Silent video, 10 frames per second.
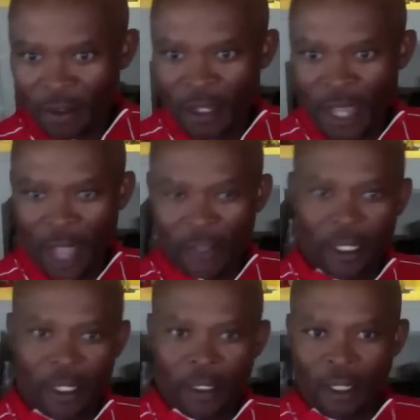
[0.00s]
Yeah,
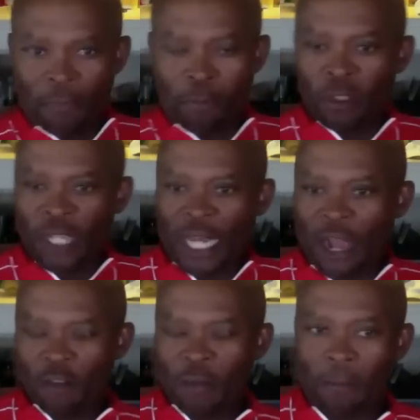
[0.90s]
the, the yeah,
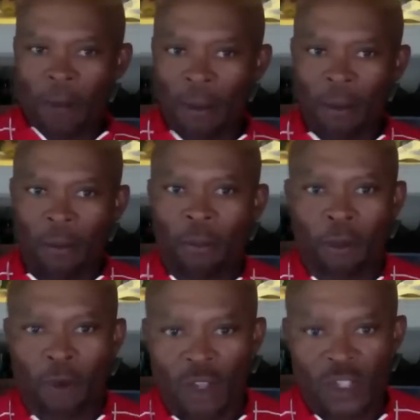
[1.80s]
that was my problem with the
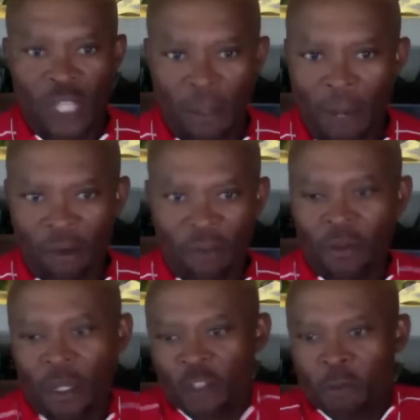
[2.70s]
Przewalski in my
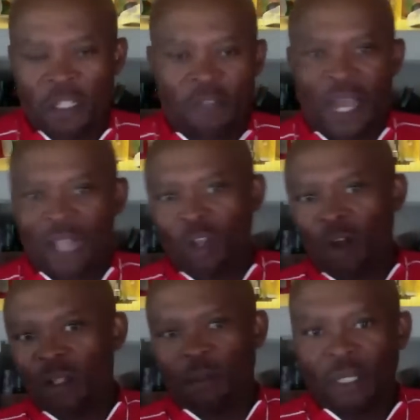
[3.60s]
review. I specified, I
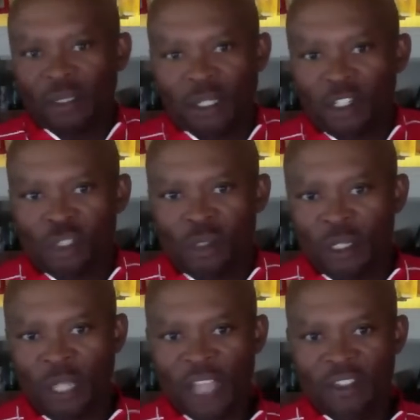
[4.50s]
told him, I said the,
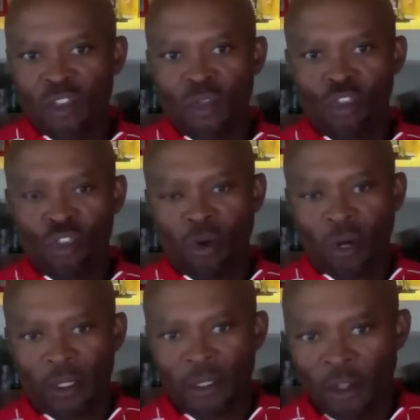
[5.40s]
legs are too
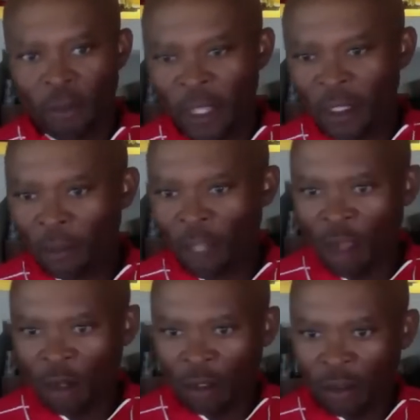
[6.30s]
short. You know, make them
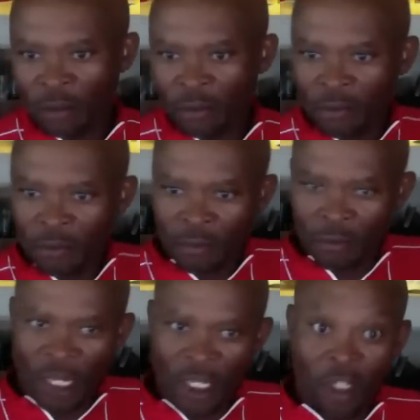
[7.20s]
longer.
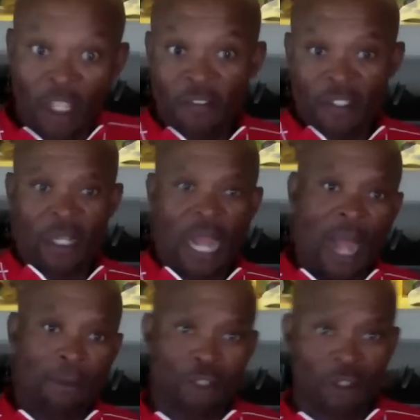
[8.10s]
They need to give us an
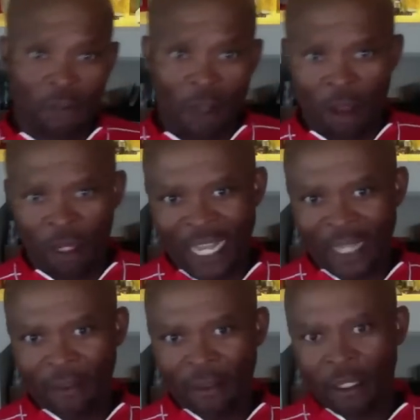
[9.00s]
option of long length.